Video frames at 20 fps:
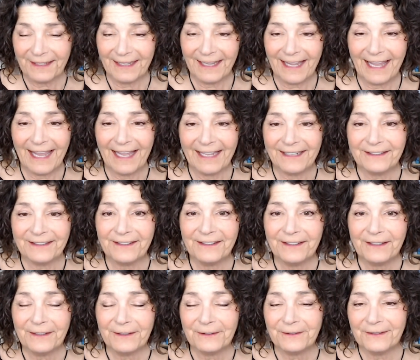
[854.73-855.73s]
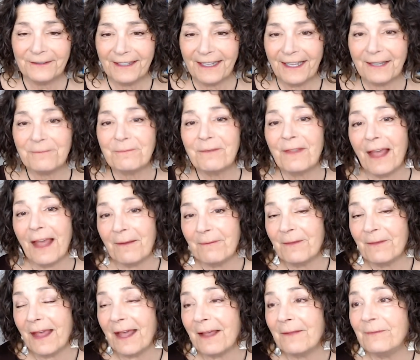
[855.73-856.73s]
And
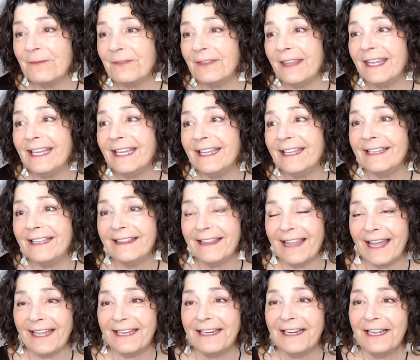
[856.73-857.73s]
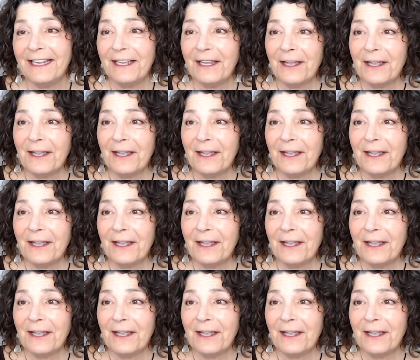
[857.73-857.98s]
I'm thinking that